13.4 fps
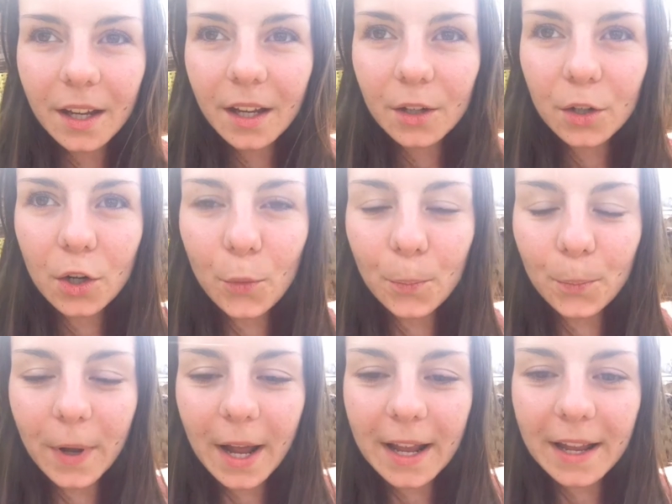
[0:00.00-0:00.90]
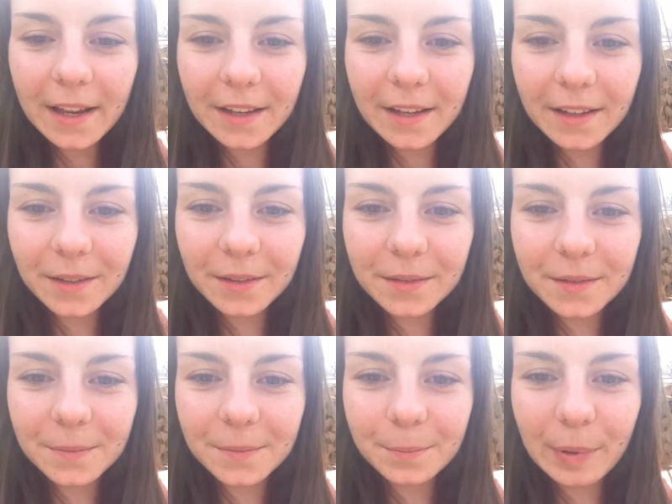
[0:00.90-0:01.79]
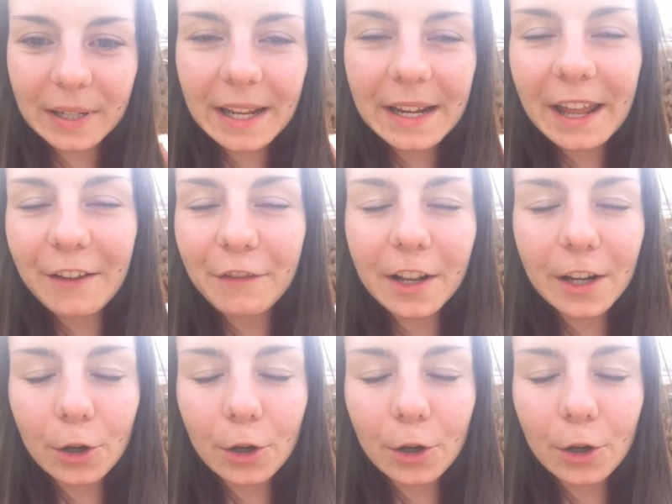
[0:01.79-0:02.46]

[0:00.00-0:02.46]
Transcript: Nope. But I never